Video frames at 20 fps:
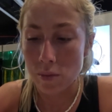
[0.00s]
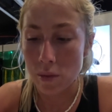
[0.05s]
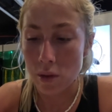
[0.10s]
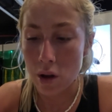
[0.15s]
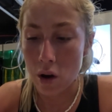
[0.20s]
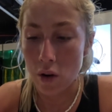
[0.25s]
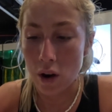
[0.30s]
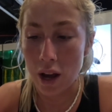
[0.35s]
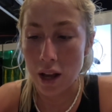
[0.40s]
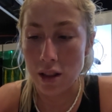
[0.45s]

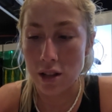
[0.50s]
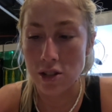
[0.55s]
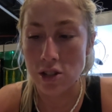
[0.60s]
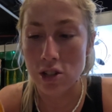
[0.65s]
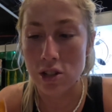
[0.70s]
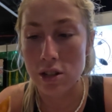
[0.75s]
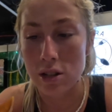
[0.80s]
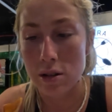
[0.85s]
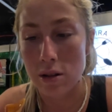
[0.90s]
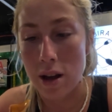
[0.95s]
Okay, this
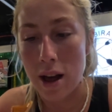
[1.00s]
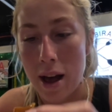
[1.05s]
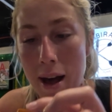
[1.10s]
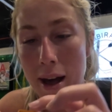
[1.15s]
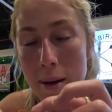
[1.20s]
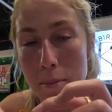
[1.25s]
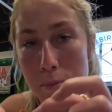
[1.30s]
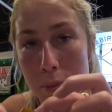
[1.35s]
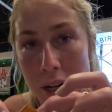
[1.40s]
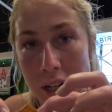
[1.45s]
is a
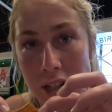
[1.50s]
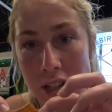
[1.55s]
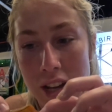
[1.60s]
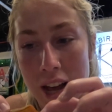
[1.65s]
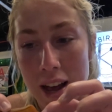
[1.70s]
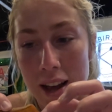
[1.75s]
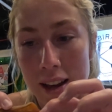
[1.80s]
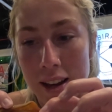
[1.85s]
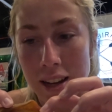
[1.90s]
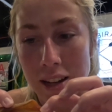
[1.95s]
piece
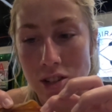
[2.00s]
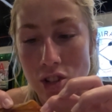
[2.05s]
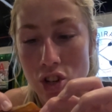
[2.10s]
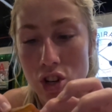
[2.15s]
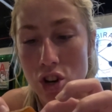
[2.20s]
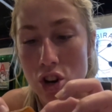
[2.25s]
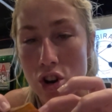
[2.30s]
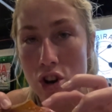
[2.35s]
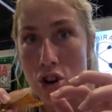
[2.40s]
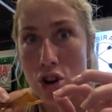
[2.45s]
that is
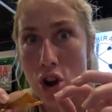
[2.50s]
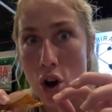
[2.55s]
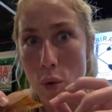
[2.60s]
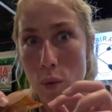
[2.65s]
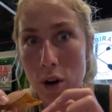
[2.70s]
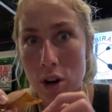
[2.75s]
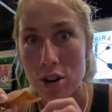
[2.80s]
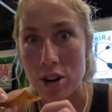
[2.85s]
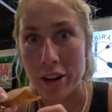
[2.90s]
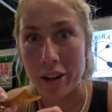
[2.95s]

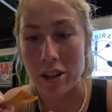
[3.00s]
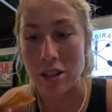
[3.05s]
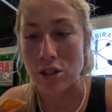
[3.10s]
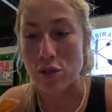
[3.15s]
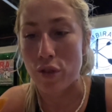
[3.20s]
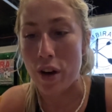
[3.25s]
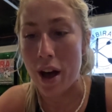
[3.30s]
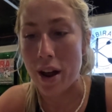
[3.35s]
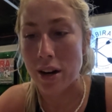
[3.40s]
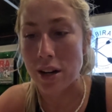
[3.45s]
nowhere near as
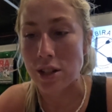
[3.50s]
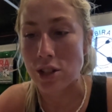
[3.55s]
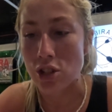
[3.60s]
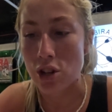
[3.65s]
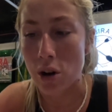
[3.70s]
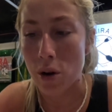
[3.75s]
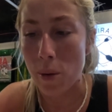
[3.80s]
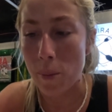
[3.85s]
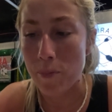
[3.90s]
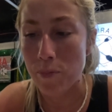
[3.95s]
fatty, so
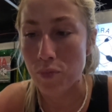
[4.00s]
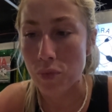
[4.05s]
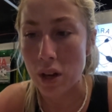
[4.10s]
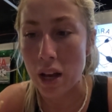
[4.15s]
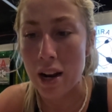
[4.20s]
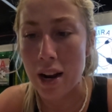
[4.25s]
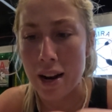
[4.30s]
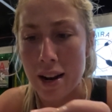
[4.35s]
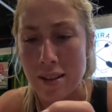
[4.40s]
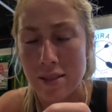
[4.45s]
I
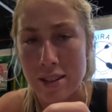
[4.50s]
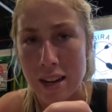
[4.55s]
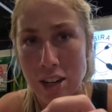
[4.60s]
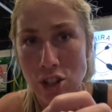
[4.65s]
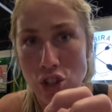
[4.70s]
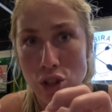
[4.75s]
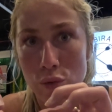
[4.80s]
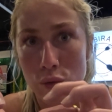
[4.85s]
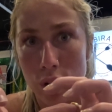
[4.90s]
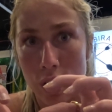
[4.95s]
mean it's
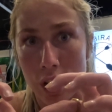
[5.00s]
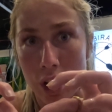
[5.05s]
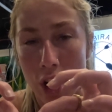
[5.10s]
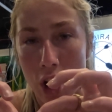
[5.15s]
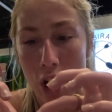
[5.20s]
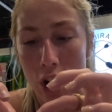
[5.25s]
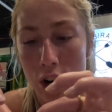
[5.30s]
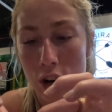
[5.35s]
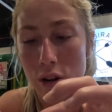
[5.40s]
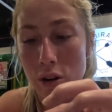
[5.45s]
actually really
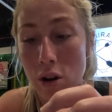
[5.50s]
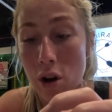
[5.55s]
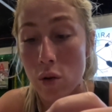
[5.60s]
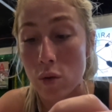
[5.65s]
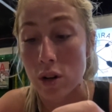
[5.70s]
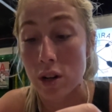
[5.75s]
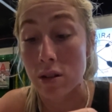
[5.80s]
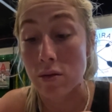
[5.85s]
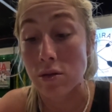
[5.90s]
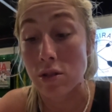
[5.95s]
hard. Oh,
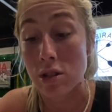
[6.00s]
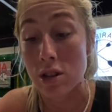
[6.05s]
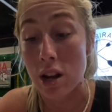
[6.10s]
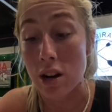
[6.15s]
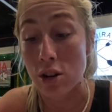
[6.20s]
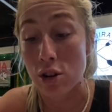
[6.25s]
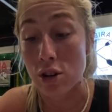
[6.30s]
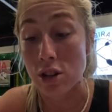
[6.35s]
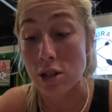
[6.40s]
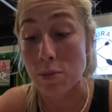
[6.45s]
it's kind
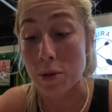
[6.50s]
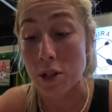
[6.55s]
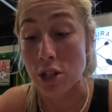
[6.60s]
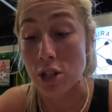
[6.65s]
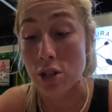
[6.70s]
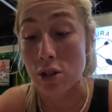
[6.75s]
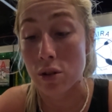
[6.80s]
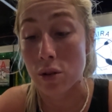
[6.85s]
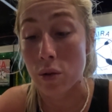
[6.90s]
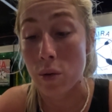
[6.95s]
of crispy
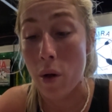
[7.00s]
too.